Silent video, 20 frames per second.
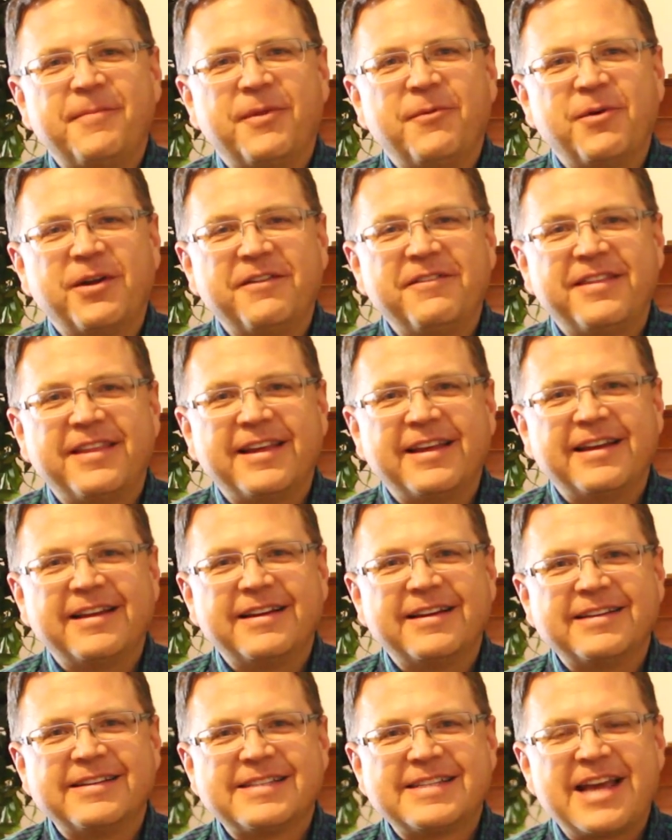one of
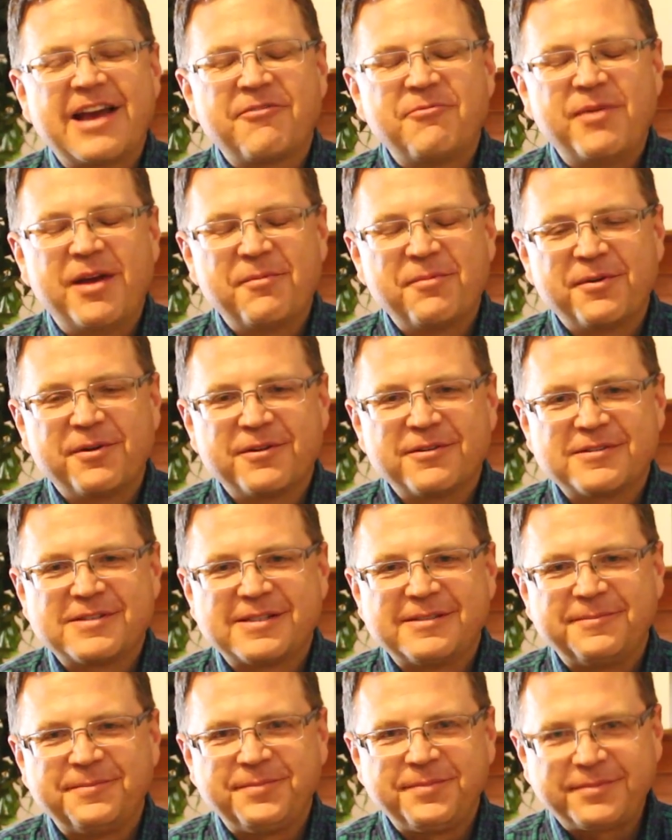the staff
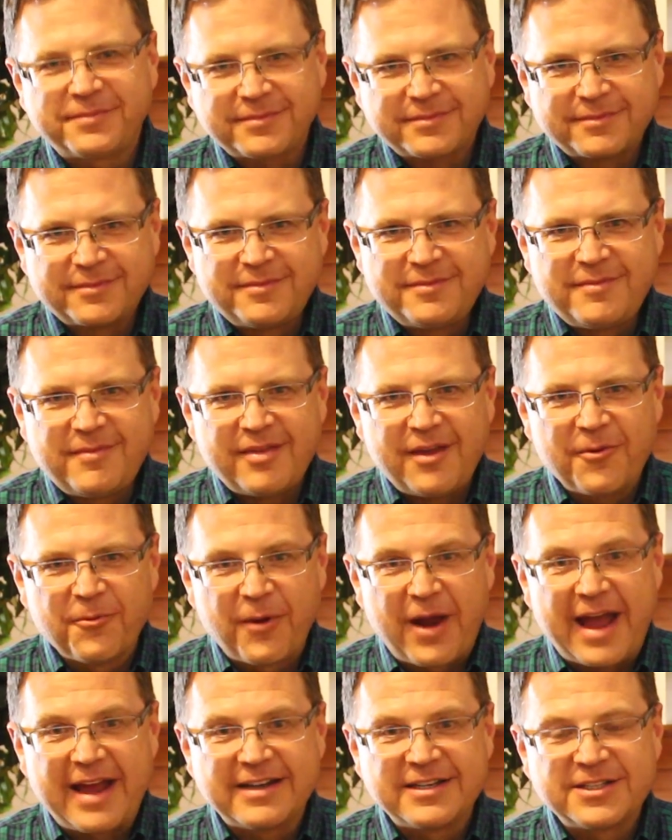members
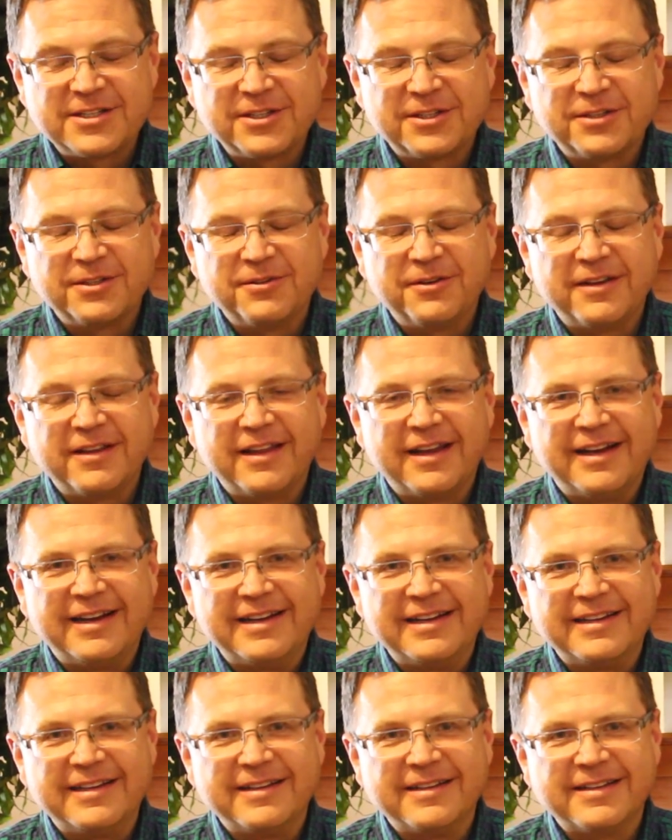ran to
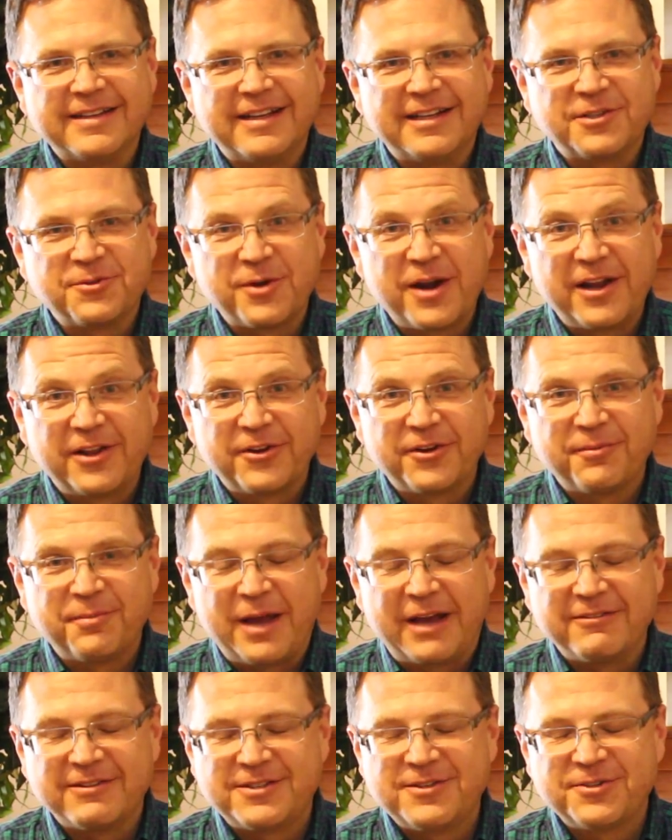a trailer
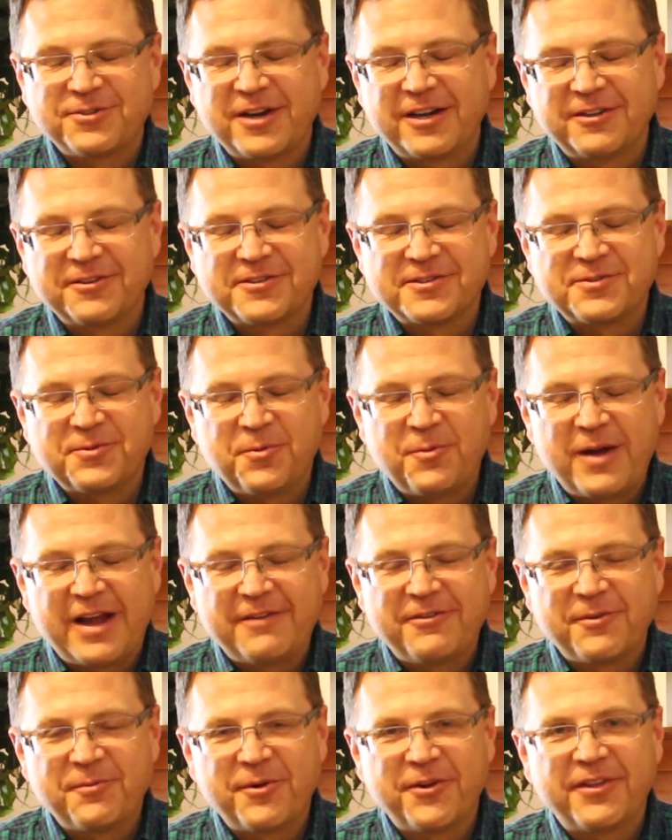about 2 trailers
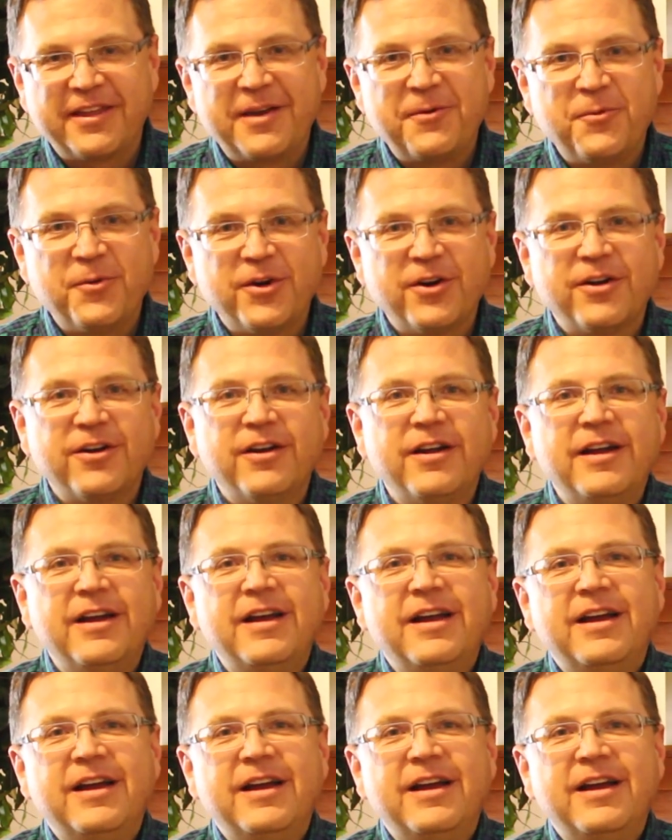away from where they were,